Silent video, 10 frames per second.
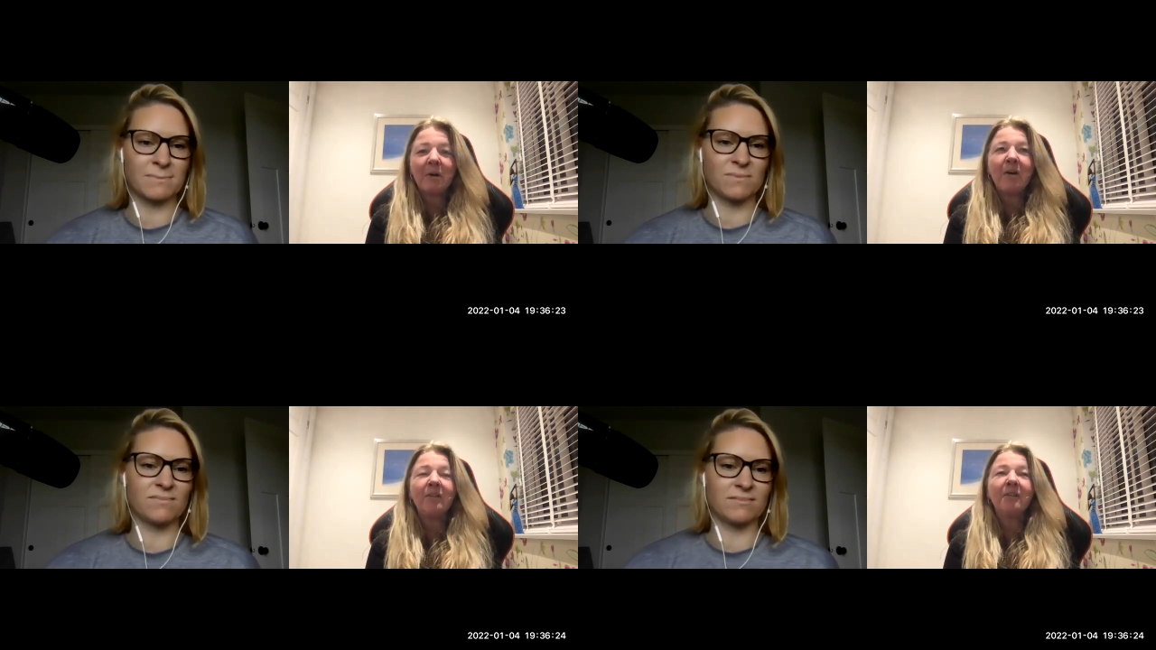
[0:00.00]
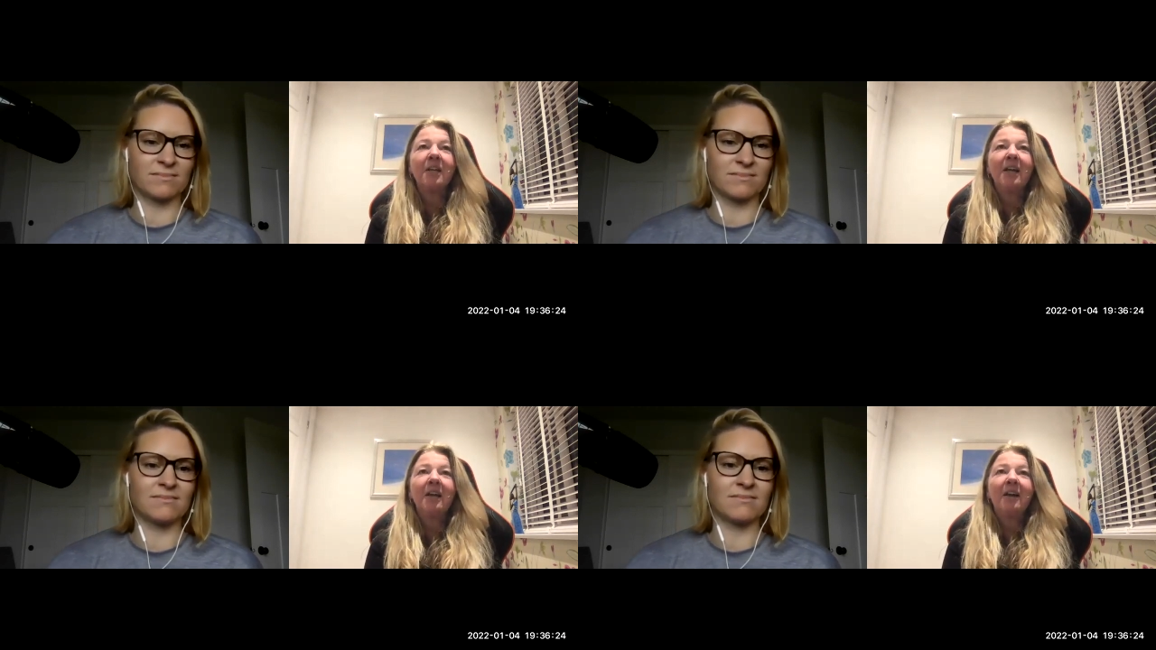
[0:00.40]
Speaker 1: But I,
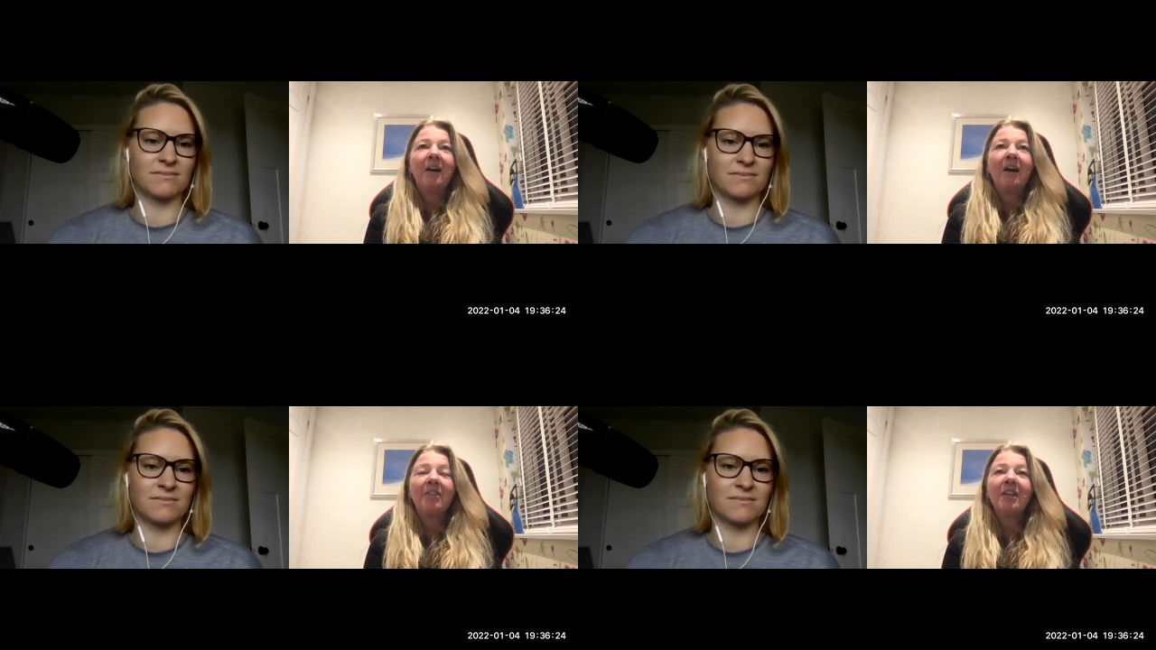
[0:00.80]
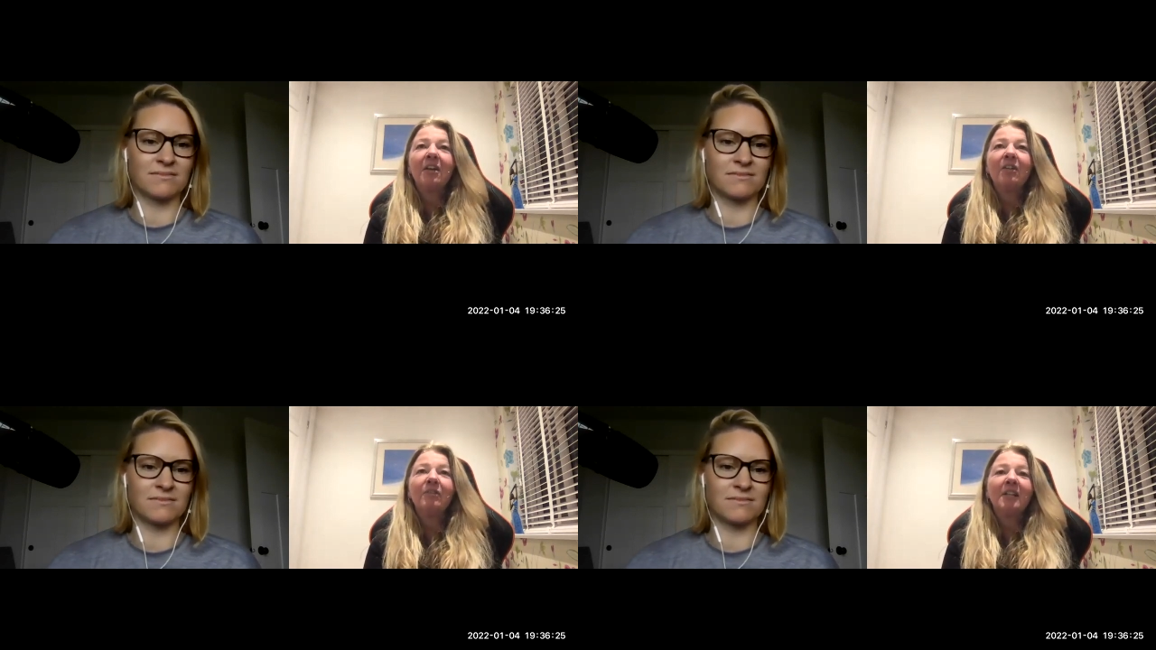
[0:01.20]
I
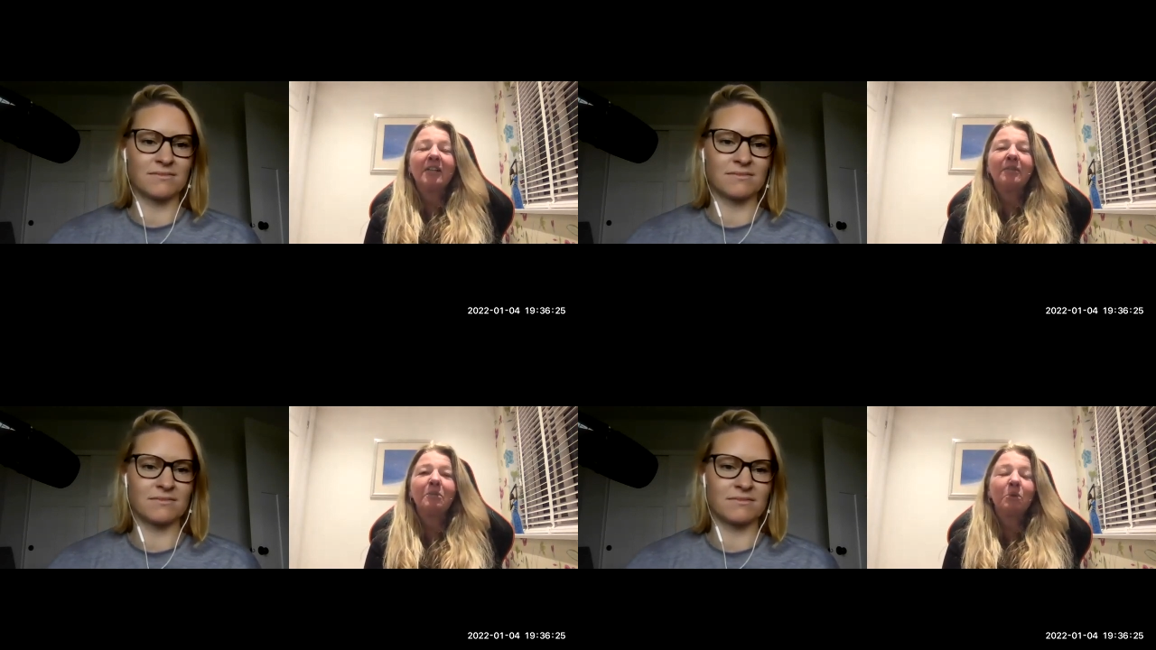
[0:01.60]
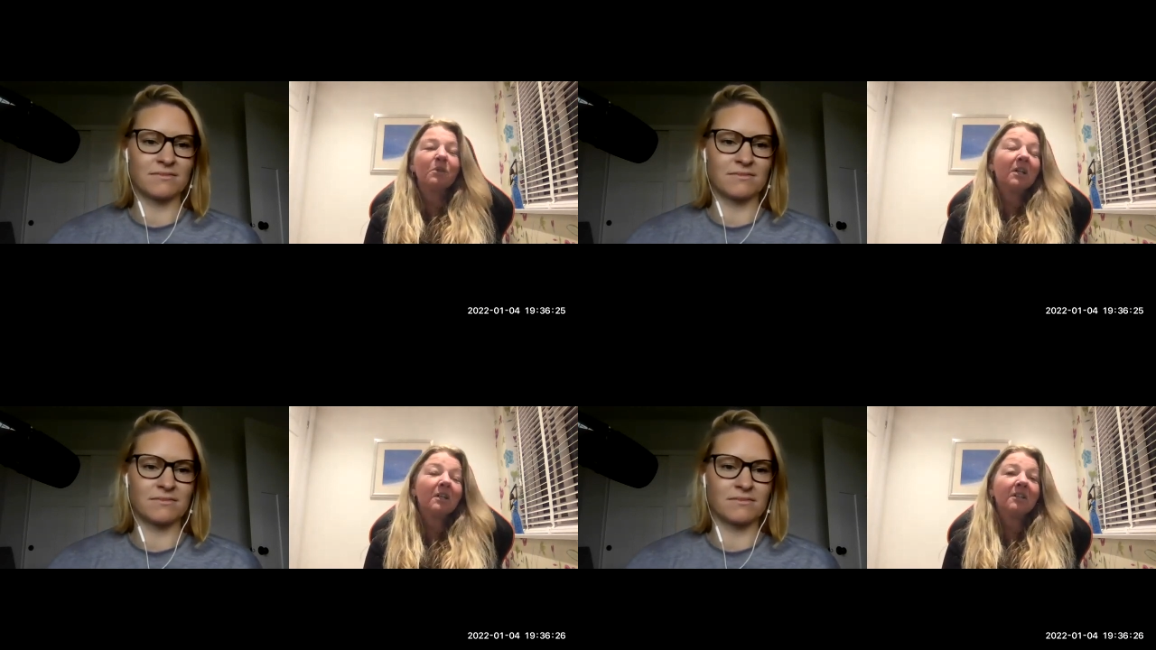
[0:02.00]
think I feel even
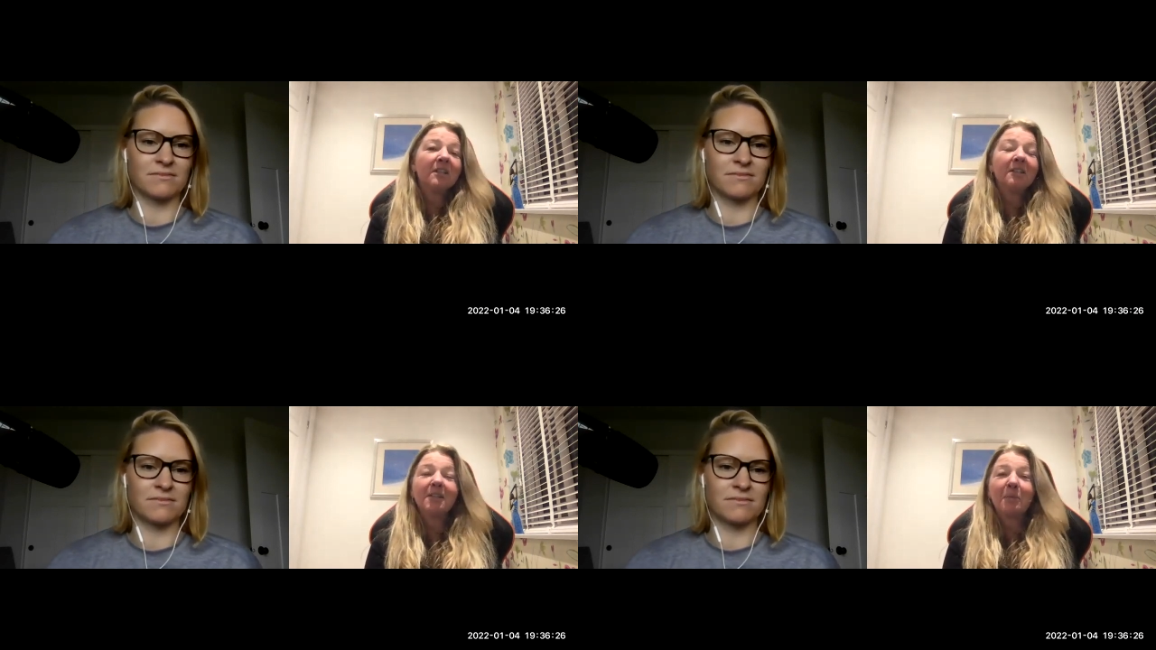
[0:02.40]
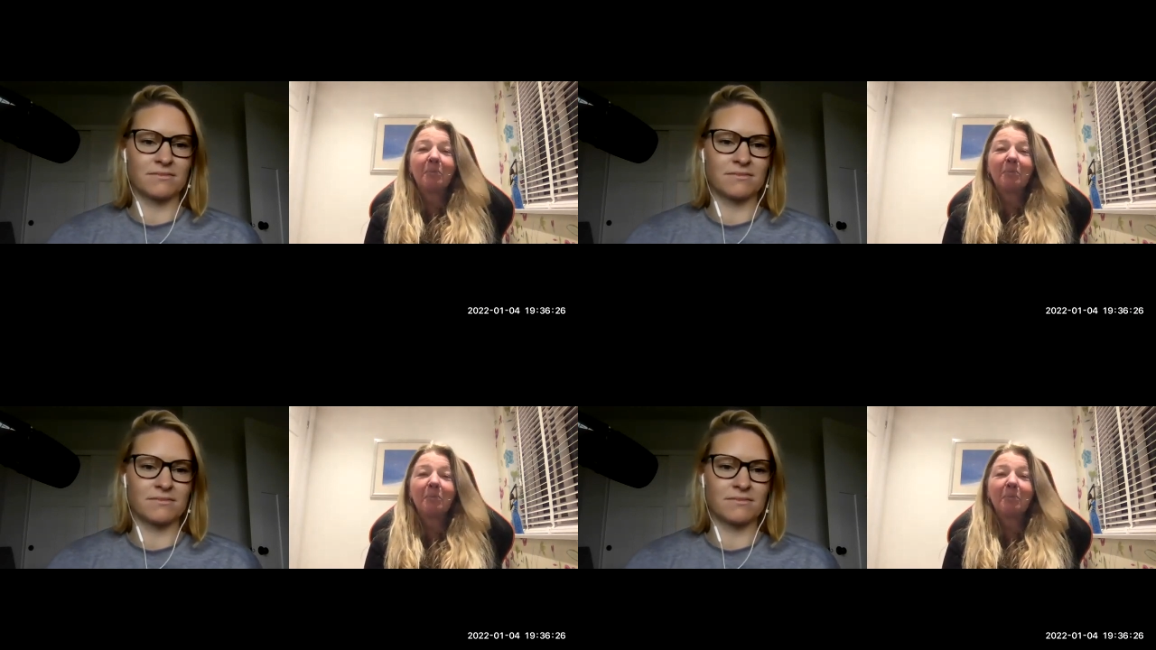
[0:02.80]
more tired than I did